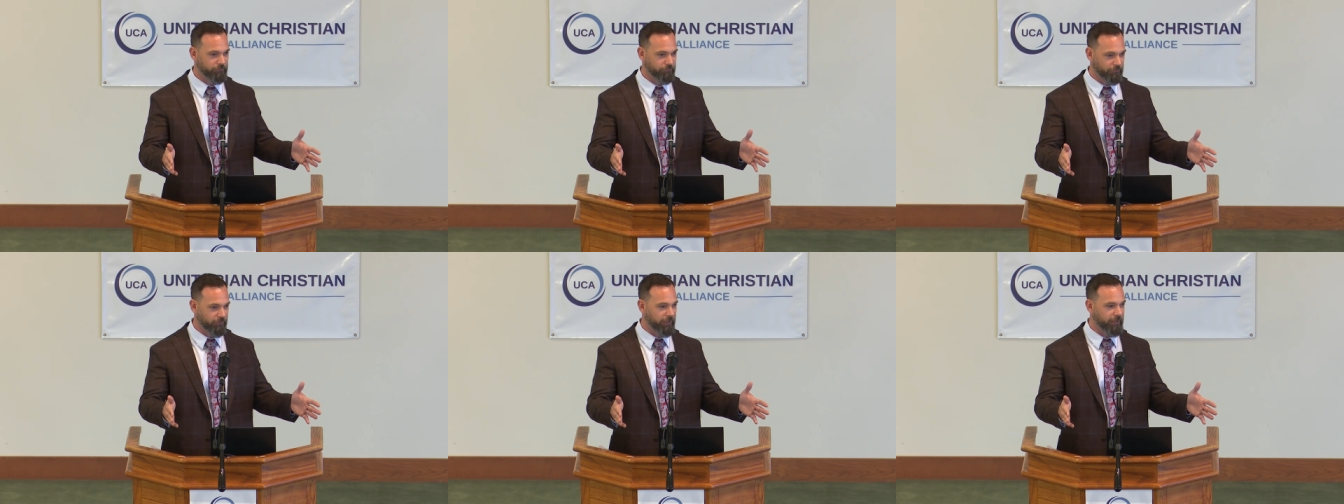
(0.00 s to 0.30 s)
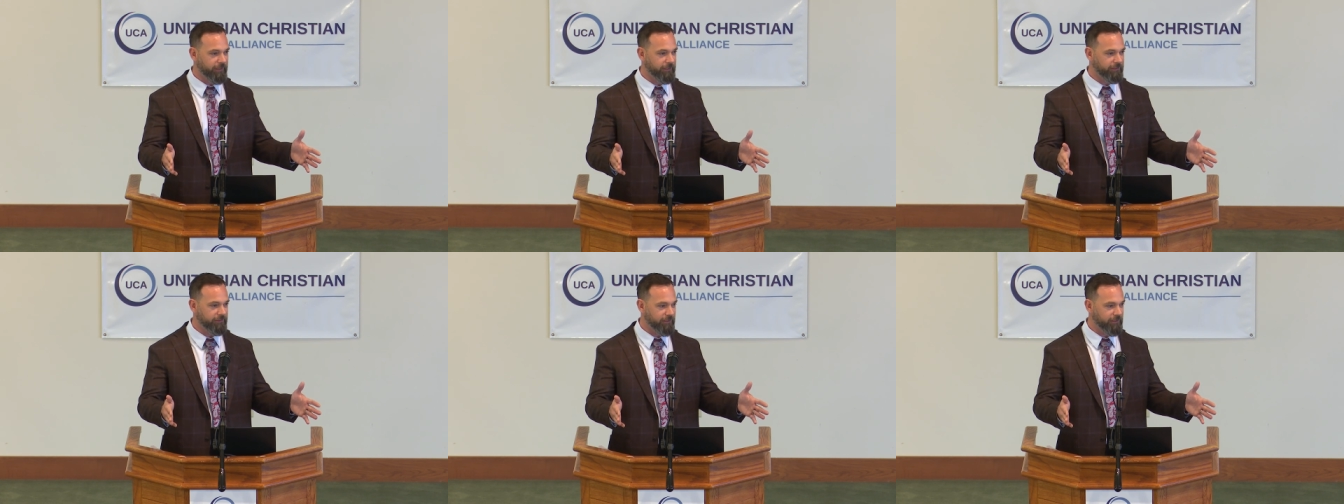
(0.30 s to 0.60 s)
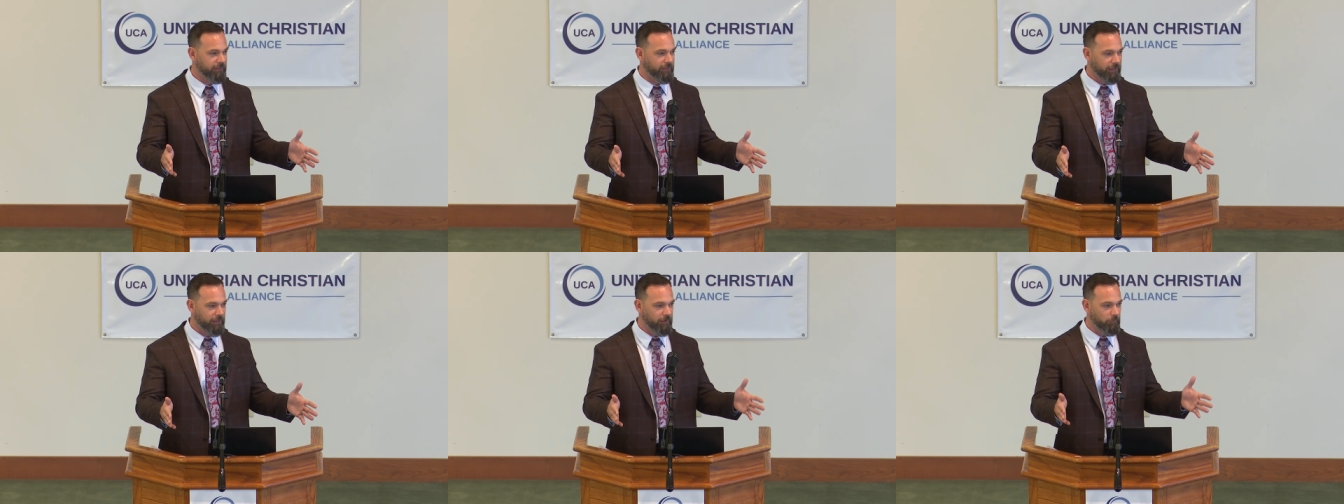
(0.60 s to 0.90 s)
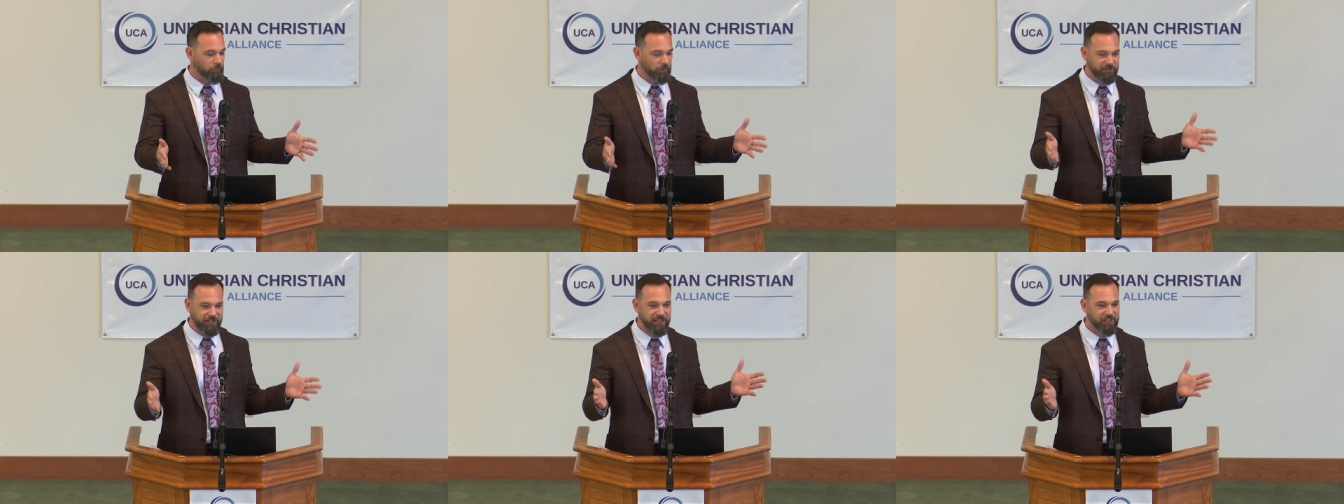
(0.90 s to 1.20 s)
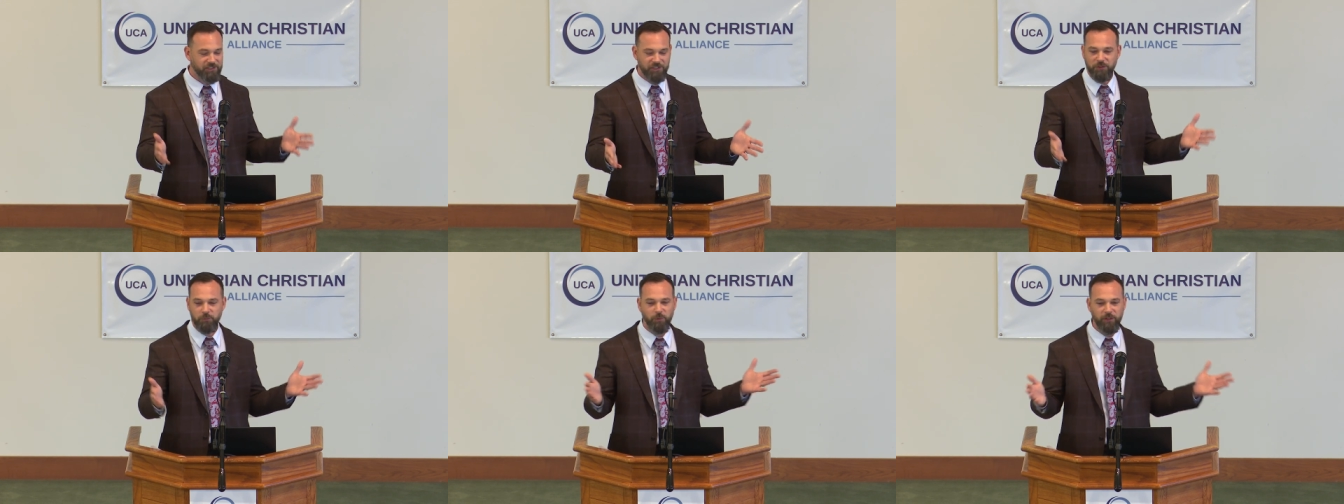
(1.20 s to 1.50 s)
right? But
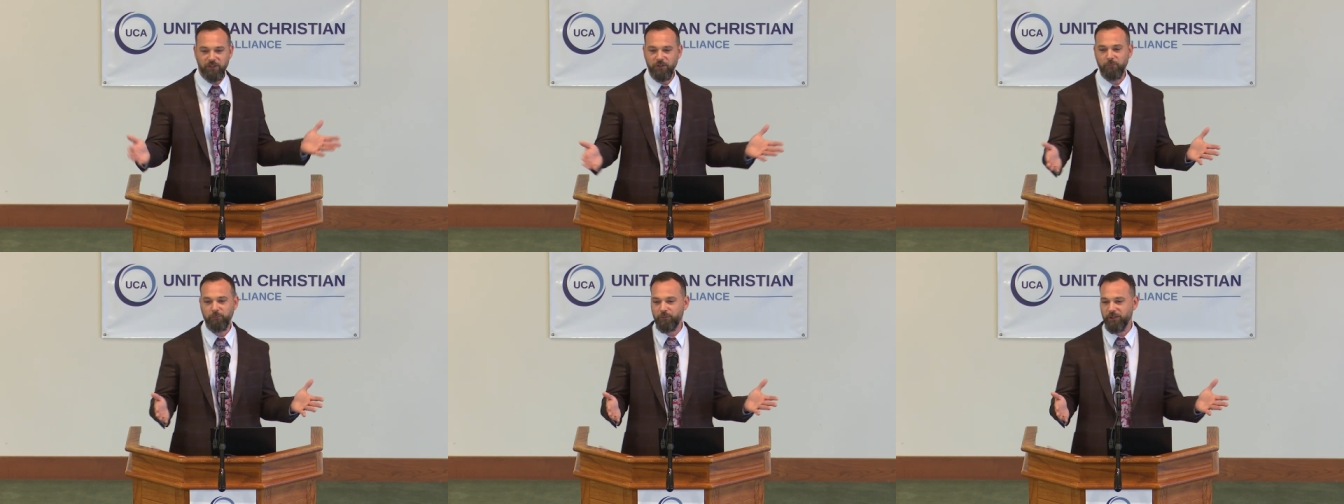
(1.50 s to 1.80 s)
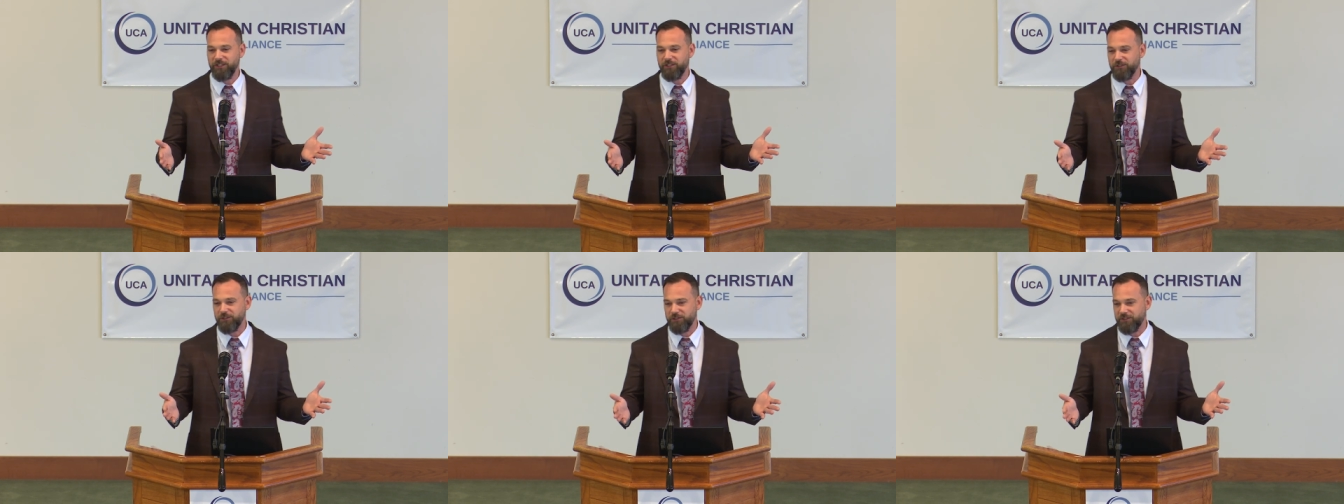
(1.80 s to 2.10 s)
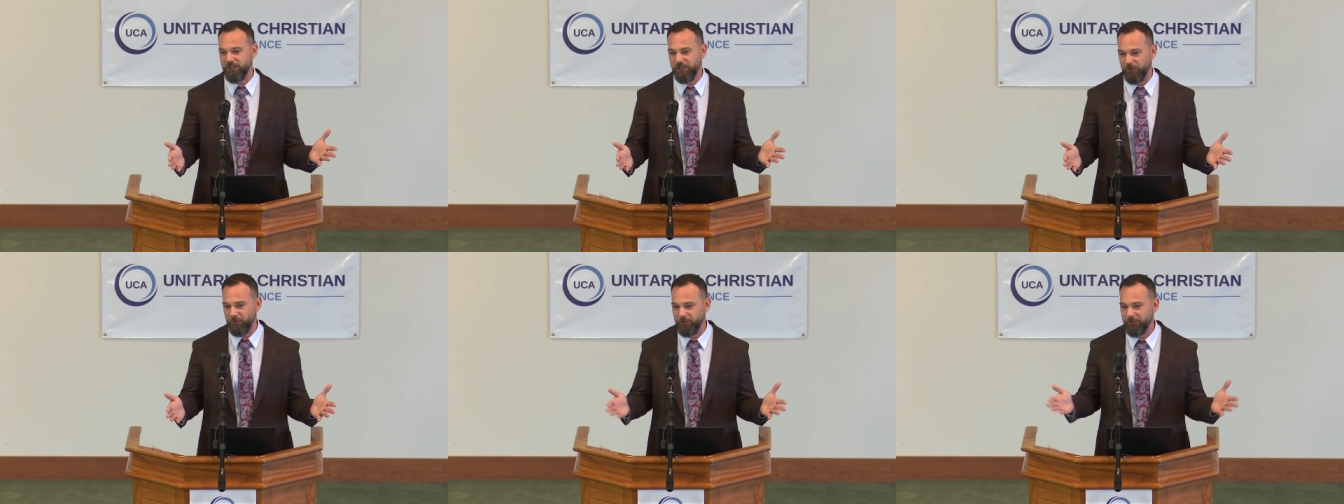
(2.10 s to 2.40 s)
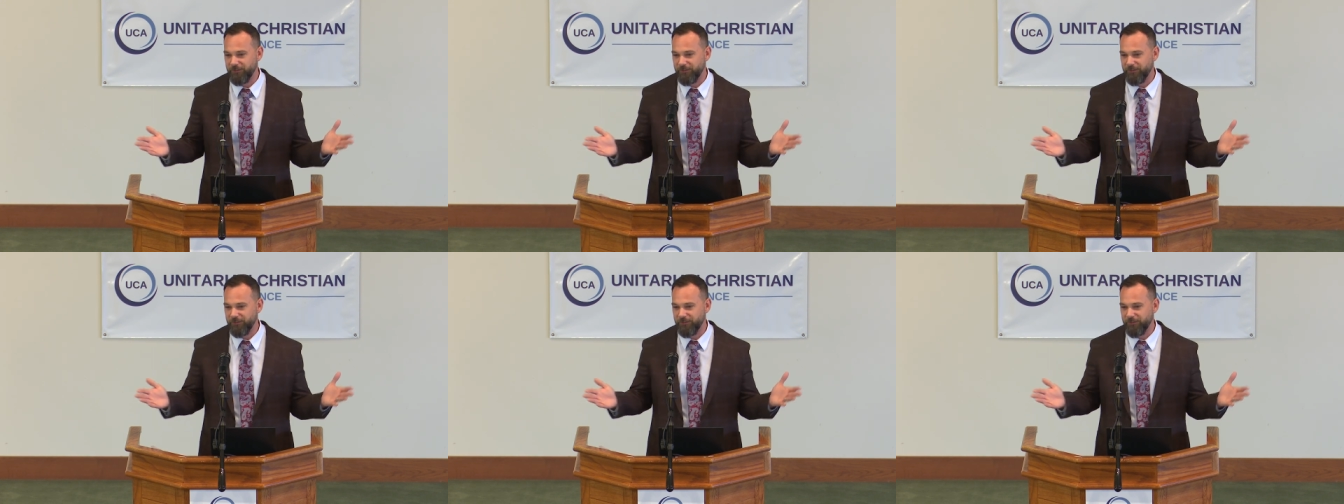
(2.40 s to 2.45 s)
that's just what good preachers do,